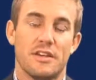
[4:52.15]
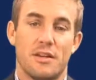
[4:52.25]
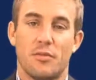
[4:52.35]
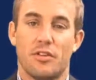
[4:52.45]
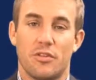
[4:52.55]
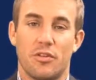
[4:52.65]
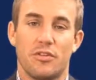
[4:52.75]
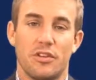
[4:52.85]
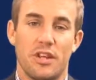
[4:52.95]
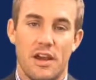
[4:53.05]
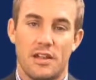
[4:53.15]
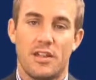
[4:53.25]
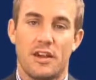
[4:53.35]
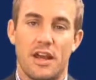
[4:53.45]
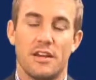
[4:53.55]
And then when they're older,
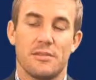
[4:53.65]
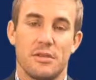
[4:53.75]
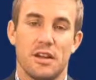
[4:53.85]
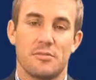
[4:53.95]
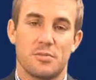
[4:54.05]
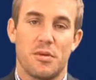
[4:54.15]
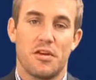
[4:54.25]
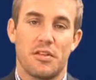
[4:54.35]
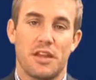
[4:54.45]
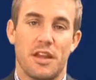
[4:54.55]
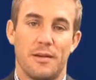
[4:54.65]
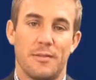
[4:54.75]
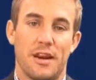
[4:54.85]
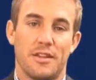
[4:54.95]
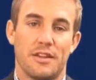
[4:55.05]
then heading becomes part of the game.
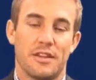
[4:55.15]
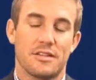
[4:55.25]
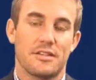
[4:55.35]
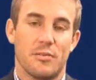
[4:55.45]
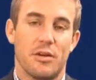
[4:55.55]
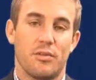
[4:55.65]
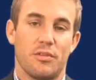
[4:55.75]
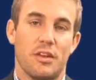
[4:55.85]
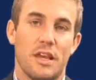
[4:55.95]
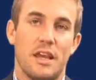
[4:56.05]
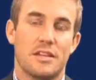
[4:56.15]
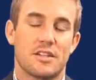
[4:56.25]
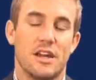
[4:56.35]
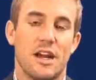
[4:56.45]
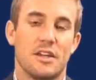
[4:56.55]
And I think that's the way it's
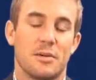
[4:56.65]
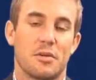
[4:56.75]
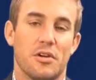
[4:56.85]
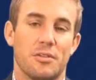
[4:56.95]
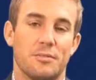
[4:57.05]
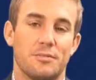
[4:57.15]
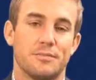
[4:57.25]
going to end up going.